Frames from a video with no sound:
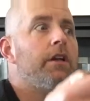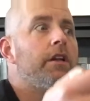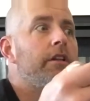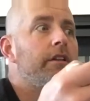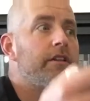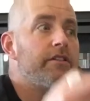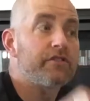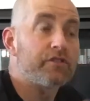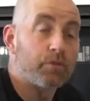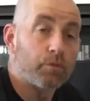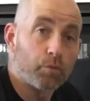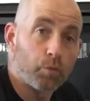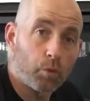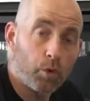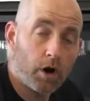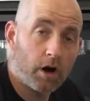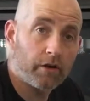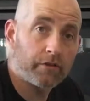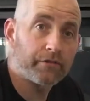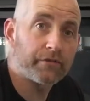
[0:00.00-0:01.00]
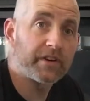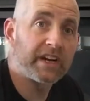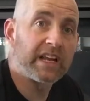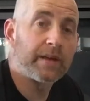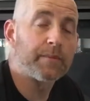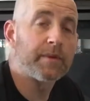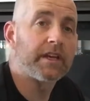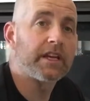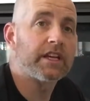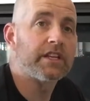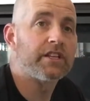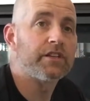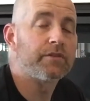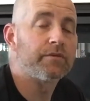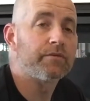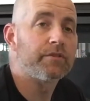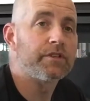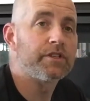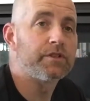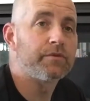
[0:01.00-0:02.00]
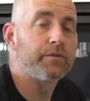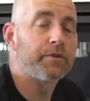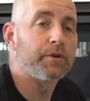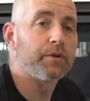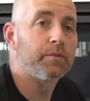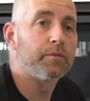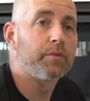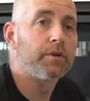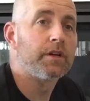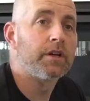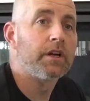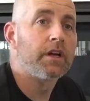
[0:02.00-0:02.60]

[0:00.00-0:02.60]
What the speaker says: Did some wall framing in your room.